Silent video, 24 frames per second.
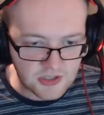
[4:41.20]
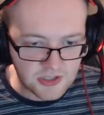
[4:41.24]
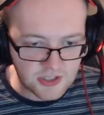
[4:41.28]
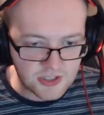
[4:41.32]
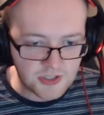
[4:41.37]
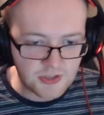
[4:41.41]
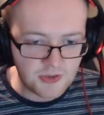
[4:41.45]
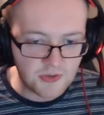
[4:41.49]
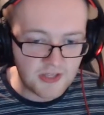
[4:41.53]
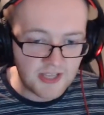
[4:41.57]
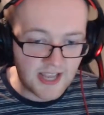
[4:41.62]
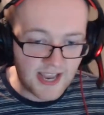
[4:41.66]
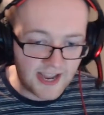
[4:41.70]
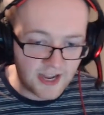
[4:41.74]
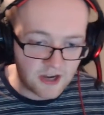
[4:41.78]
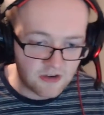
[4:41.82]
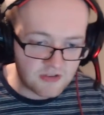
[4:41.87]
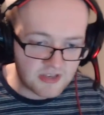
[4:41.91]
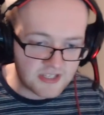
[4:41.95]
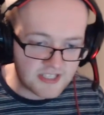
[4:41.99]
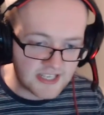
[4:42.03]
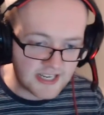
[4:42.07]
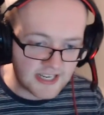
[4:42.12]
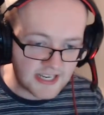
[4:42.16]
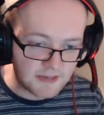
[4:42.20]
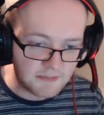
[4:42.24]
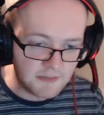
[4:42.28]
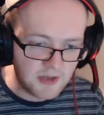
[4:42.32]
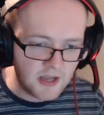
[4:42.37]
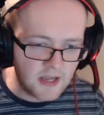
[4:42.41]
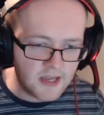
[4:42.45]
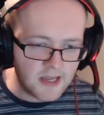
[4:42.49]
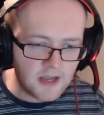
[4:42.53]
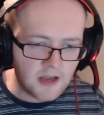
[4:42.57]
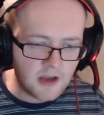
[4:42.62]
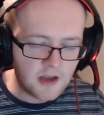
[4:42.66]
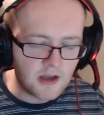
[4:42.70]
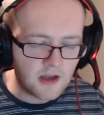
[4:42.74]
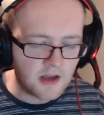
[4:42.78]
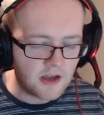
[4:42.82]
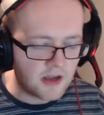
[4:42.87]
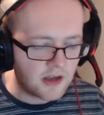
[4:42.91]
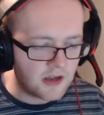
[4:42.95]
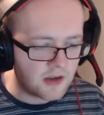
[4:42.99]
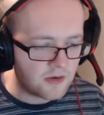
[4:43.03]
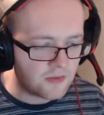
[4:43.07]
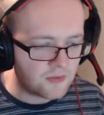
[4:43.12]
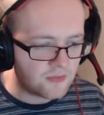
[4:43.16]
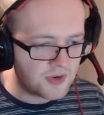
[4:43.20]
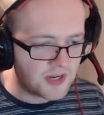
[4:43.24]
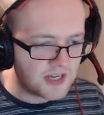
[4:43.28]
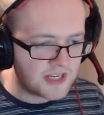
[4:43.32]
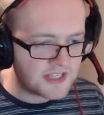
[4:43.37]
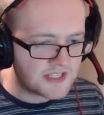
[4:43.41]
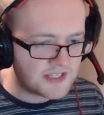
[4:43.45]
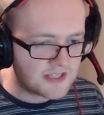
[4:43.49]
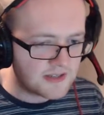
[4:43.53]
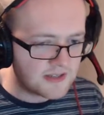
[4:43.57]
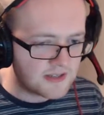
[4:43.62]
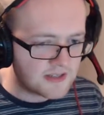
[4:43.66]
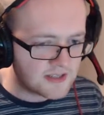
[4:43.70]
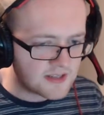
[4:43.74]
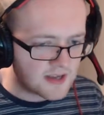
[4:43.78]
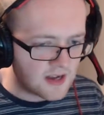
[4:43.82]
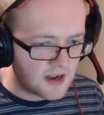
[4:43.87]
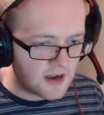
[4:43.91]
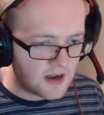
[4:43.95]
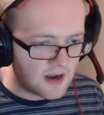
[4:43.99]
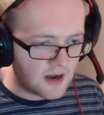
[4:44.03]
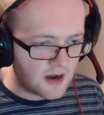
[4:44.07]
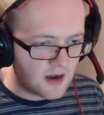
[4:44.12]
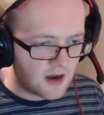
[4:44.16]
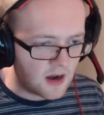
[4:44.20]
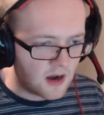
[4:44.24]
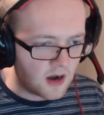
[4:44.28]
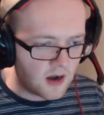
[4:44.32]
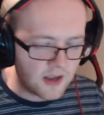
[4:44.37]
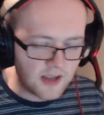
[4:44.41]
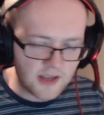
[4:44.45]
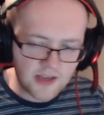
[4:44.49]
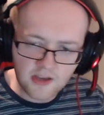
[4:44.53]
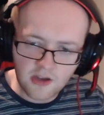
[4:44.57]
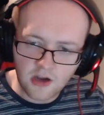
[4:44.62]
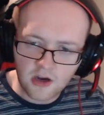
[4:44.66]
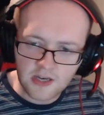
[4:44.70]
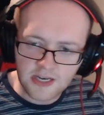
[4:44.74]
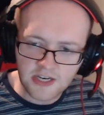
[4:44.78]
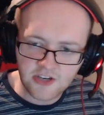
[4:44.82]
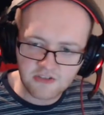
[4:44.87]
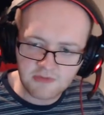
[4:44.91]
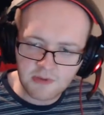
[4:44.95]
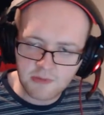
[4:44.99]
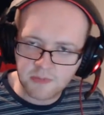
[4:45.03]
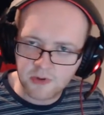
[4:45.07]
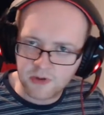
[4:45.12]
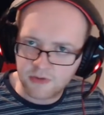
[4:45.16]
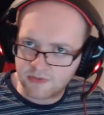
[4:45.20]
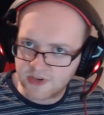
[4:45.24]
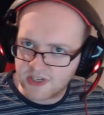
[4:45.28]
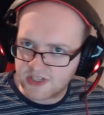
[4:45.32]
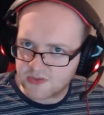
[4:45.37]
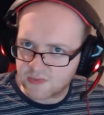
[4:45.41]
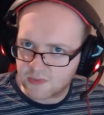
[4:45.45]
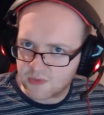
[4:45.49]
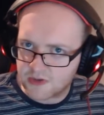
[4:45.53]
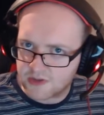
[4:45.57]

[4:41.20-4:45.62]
to the Agri Team. Reasons, I can't actually remember what the reason was.